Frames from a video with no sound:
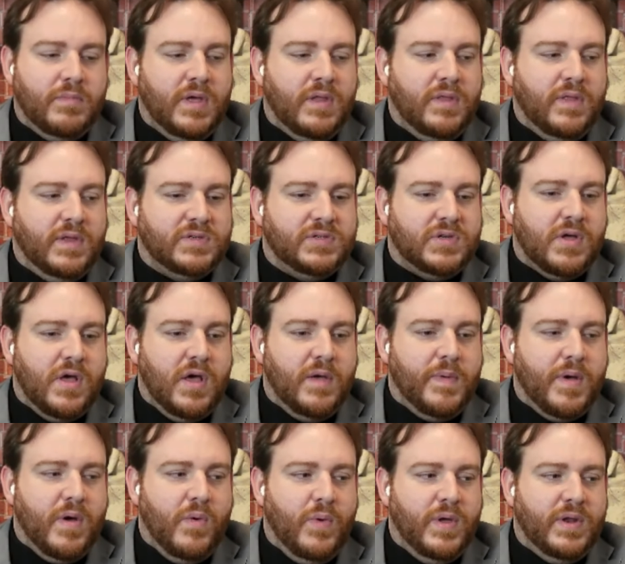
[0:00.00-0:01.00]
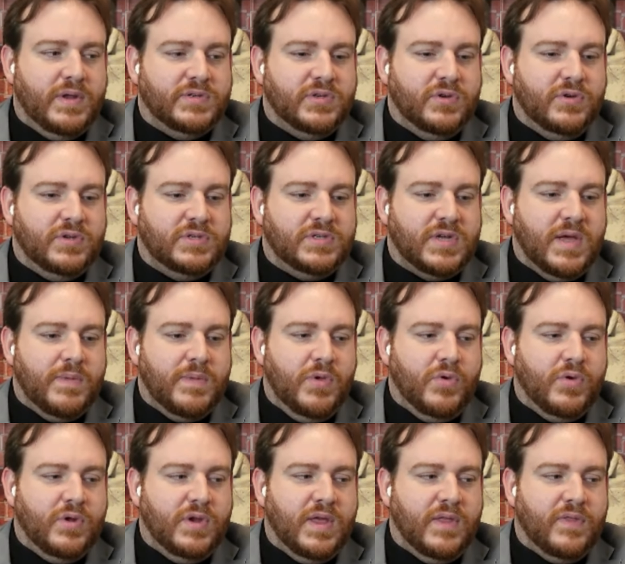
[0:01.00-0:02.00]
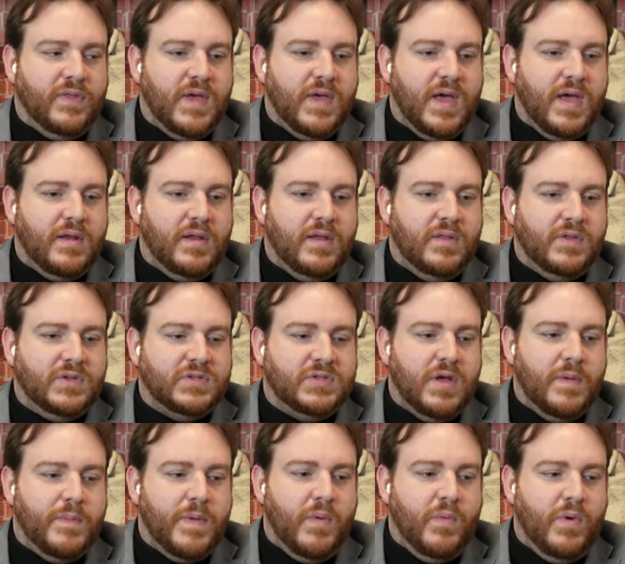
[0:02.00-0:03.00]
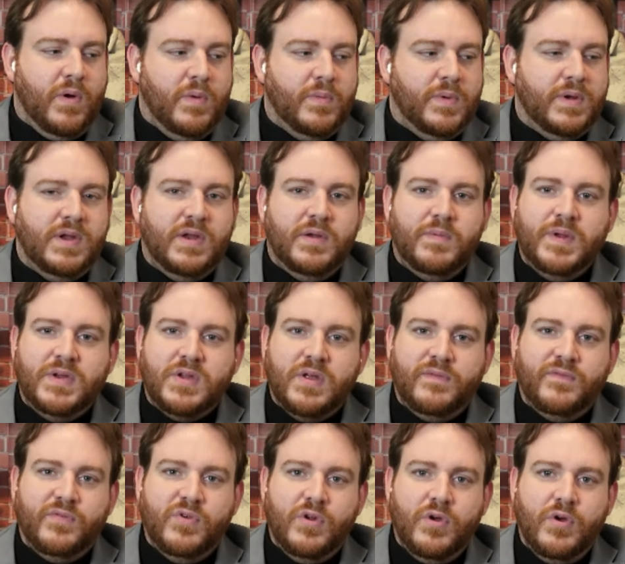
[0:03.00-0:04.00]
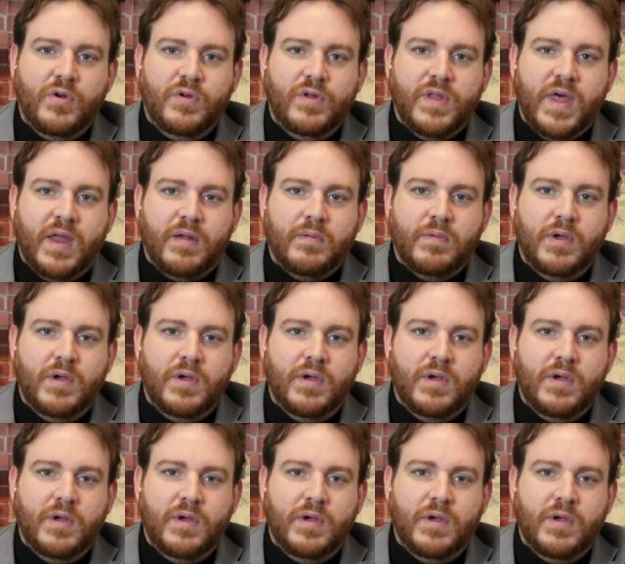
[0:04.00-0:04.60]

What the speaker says: And let's talk about when is a good time you could get that. And let's talk about what would need to be done for you to earn that.